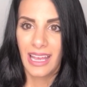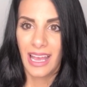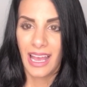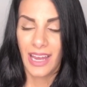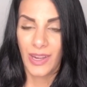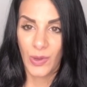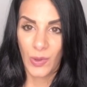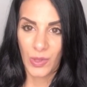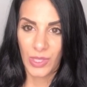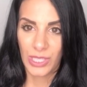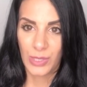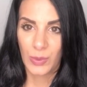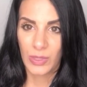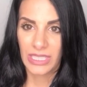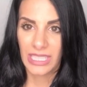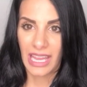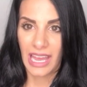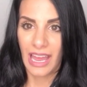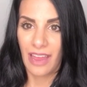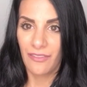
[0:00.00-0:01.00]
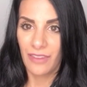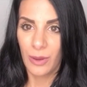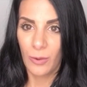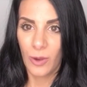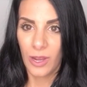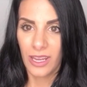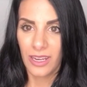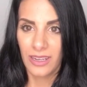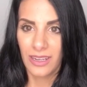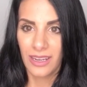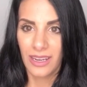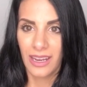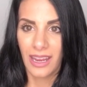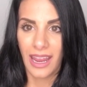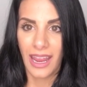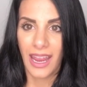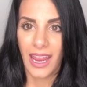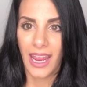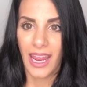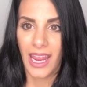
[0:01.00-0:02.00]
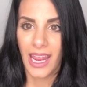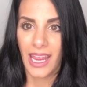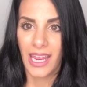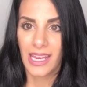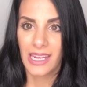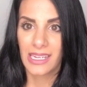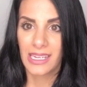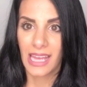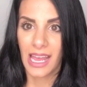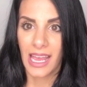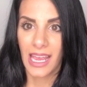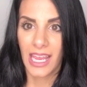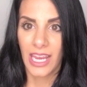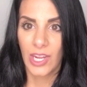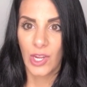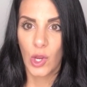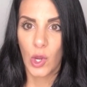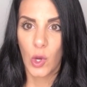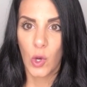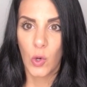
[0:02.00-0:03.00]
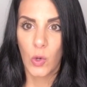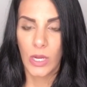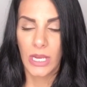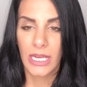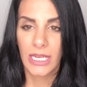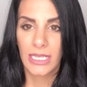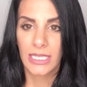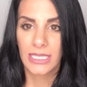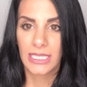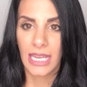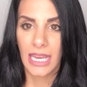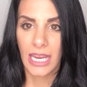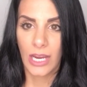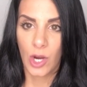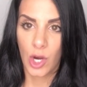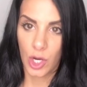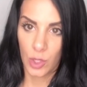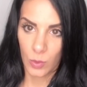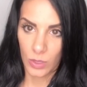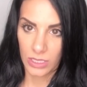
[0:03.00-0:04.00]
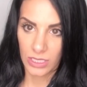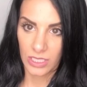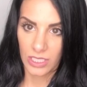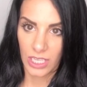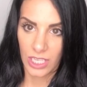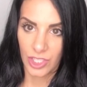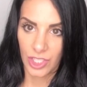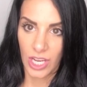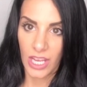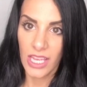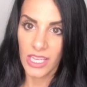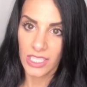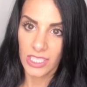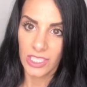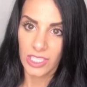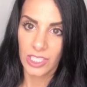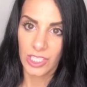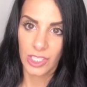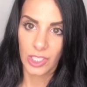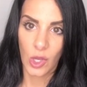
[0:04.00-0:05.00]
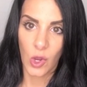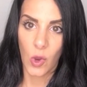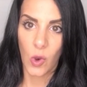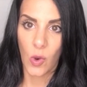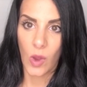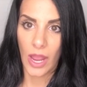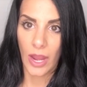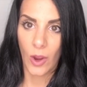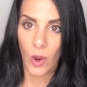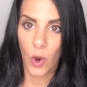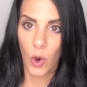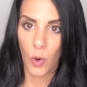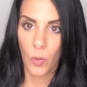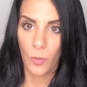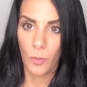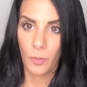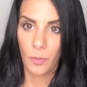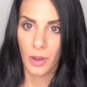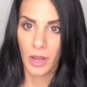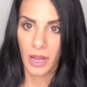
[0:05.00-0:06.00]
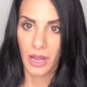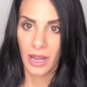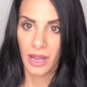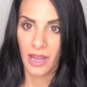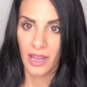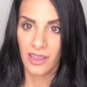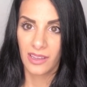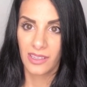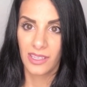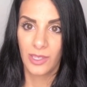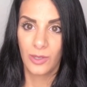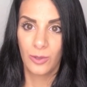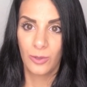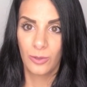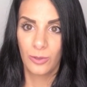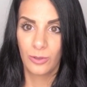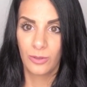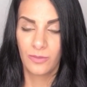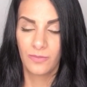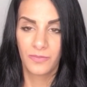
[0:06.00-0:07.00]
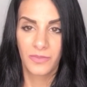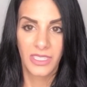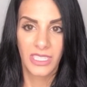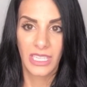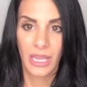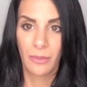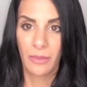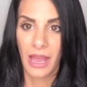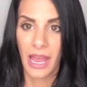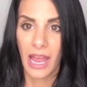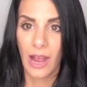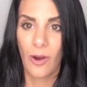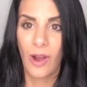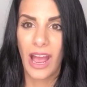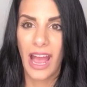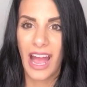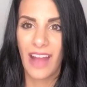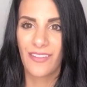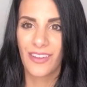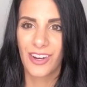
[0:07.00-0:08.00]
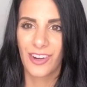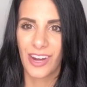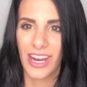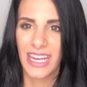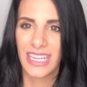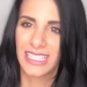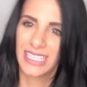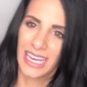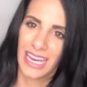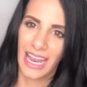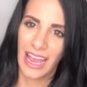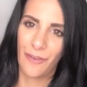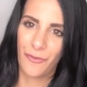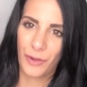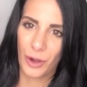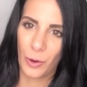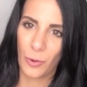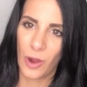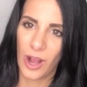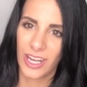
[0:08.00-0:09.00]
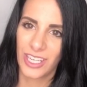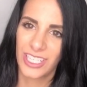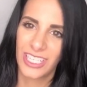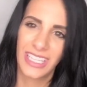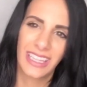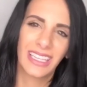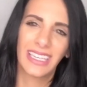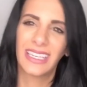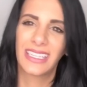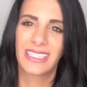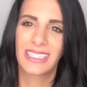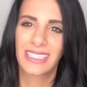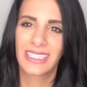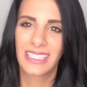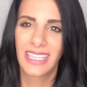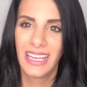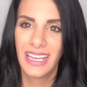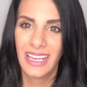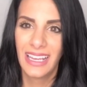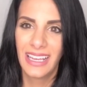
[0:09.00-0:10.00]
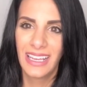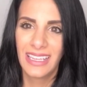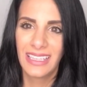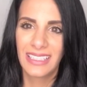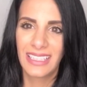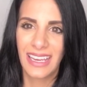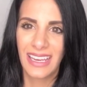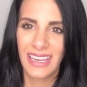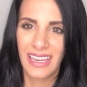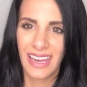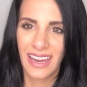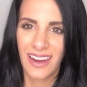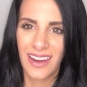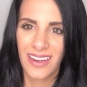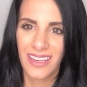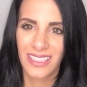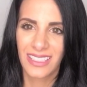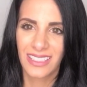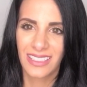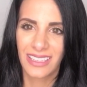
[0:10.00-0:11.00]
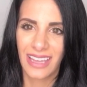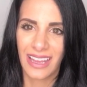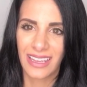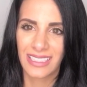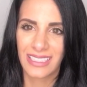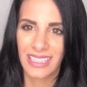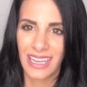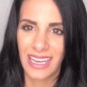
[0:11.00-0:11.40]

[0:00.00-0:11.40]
I know this was a heavy one, and I know it's a hard one to digest, so I hope uh, you somehow have a great day after watching this. Take care until next